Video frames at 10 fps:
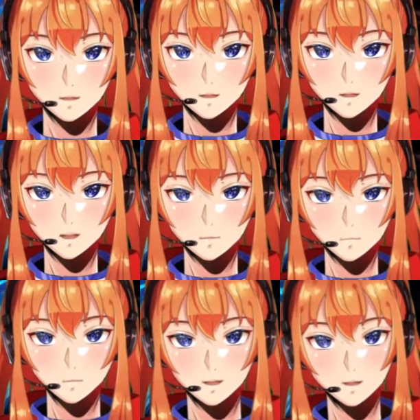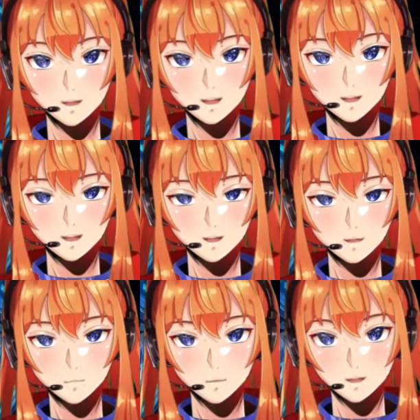I don't think this is
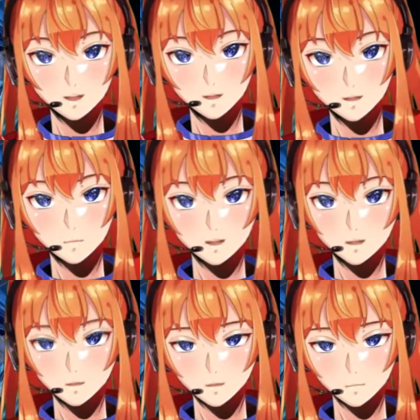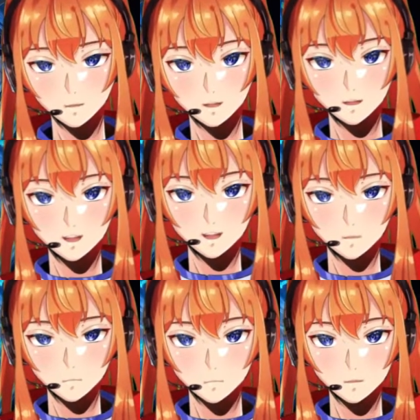explicitly because of the
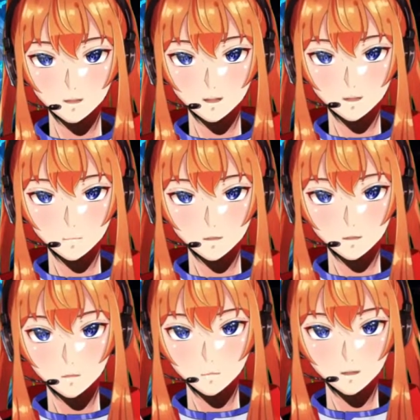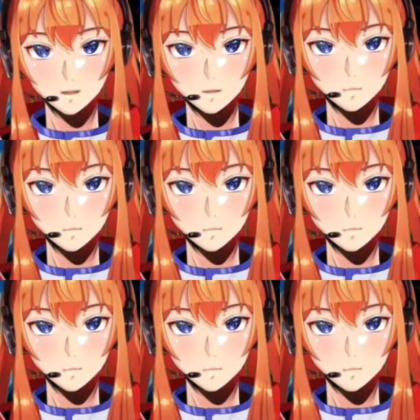natural EXP all that is always